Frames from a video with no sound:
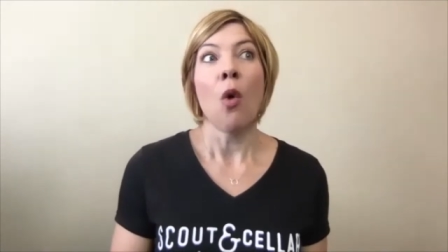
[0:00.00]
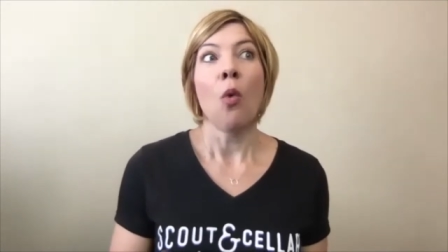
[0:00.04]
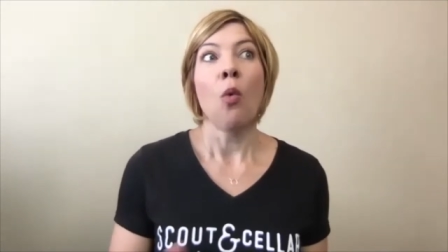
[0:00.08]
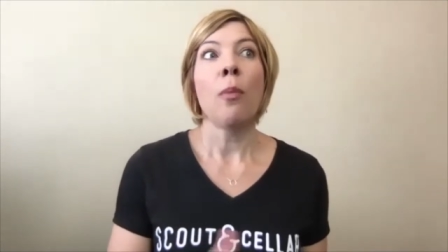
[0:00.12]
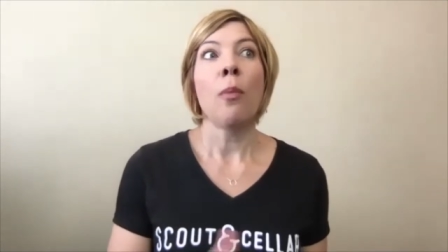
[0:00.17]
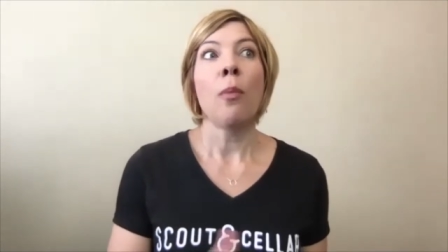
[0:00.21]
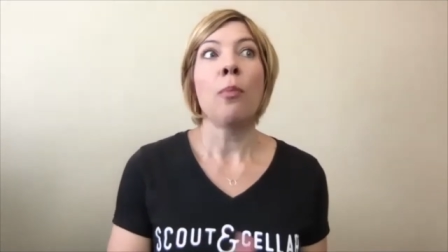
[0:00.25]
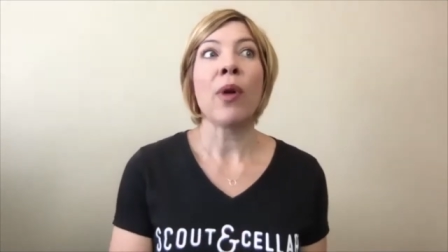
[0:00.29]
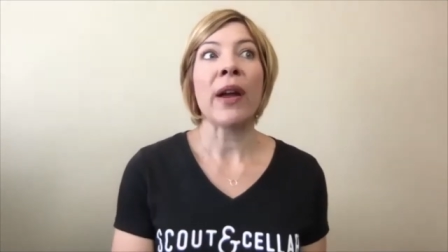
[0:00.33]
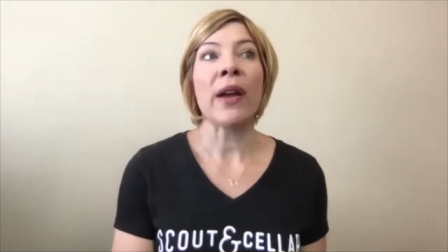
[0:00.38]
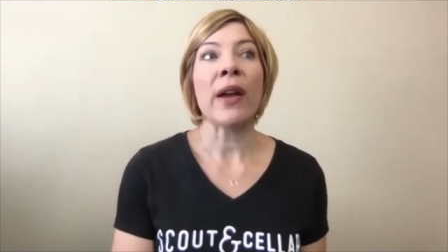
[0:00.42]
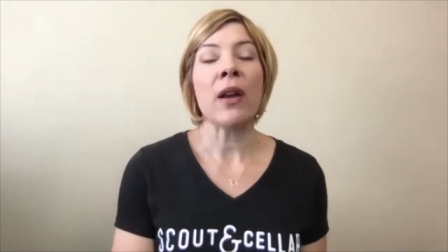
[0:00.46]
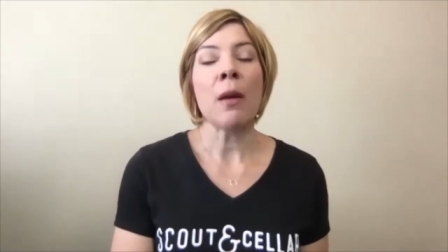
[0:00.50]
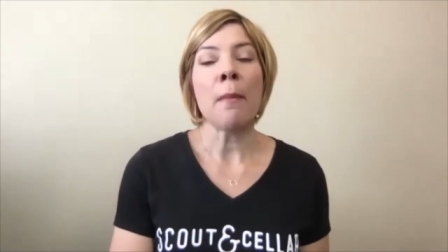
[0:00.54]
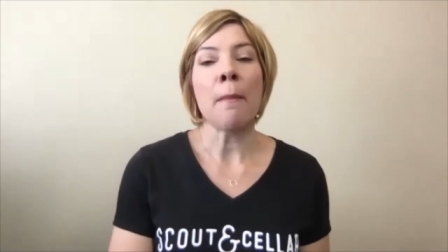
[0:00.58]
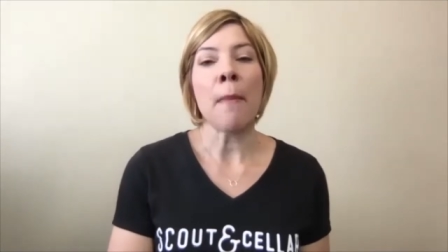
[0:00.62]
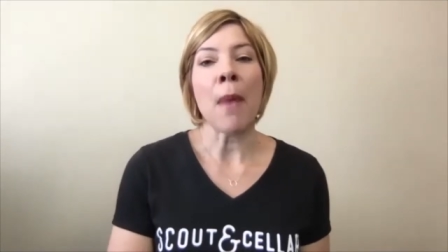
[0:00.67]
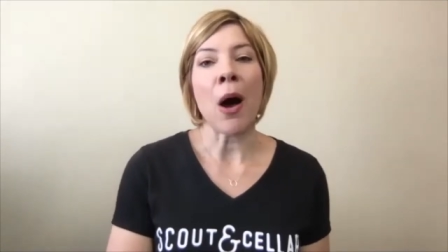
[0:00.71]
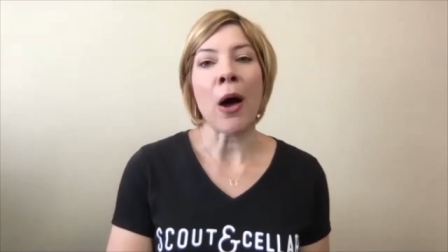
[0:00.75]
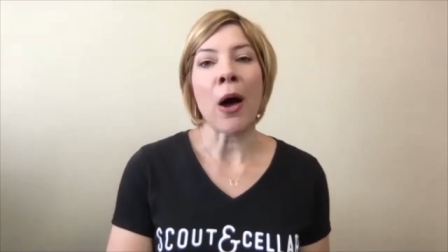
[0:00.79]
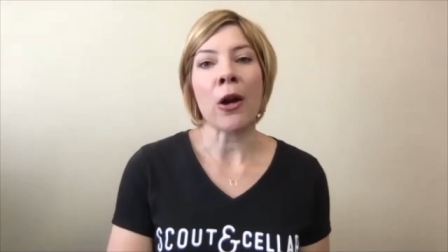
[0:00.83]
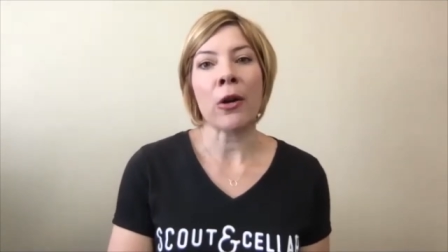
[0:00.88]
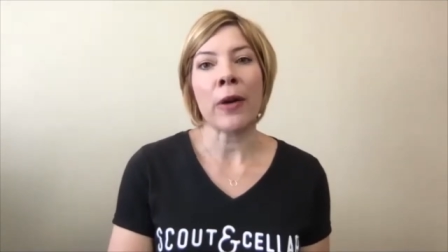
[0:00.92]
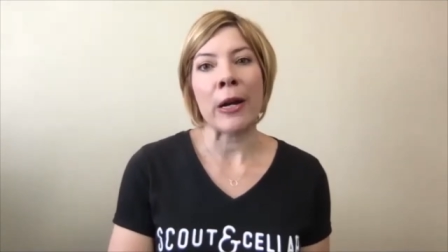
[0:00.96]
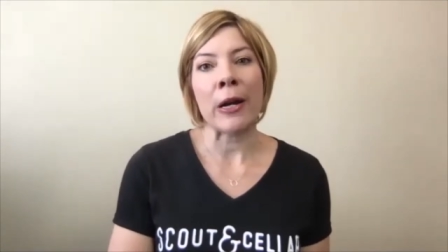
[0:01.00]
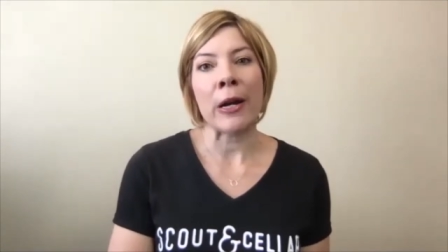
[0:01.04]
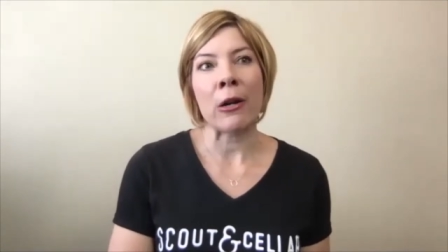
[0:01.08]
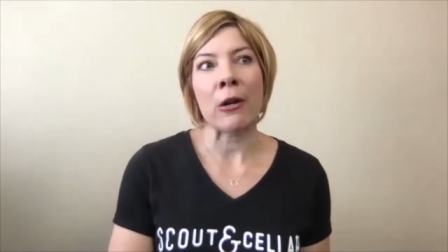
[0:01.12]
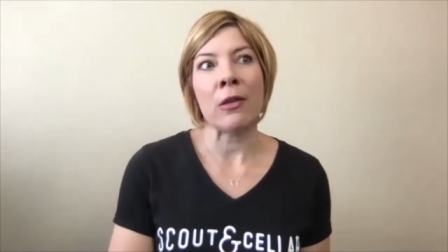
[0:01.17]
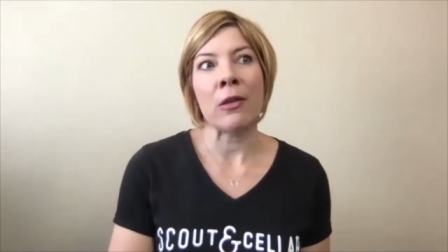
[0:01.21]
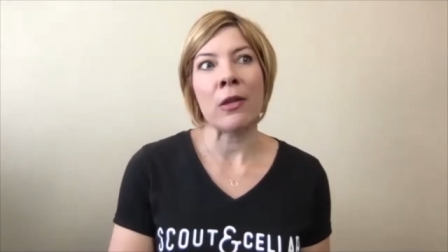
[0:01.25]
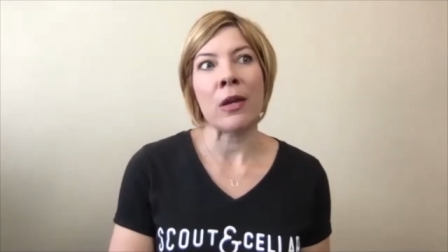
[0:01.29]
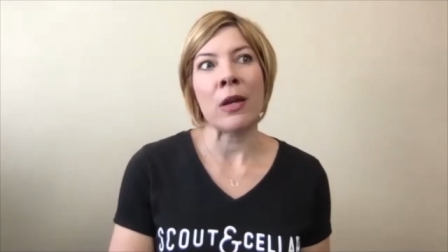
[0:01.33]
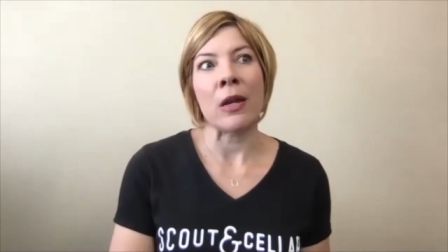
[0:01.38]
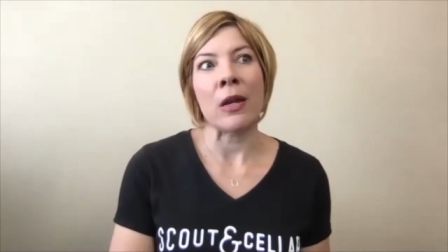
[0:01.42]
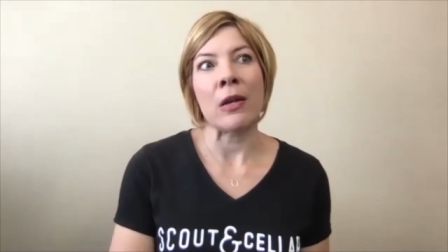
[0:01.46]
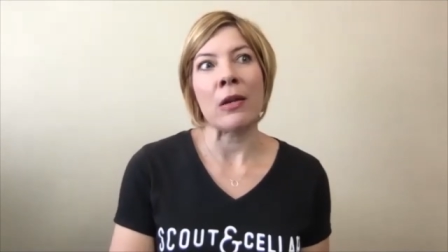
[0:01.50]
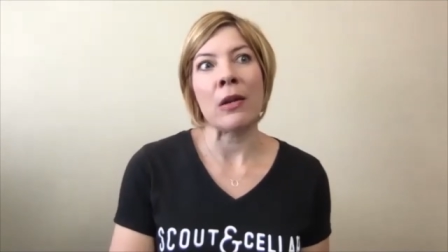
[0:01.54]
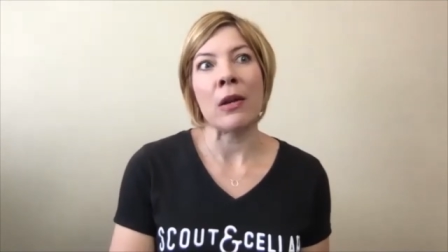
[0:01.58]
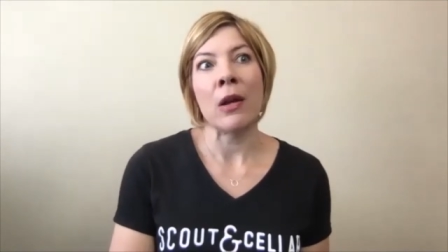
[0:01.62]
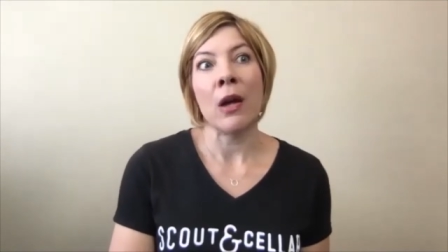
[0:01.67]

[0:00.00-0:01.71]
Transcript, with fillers: will bring in a moderator that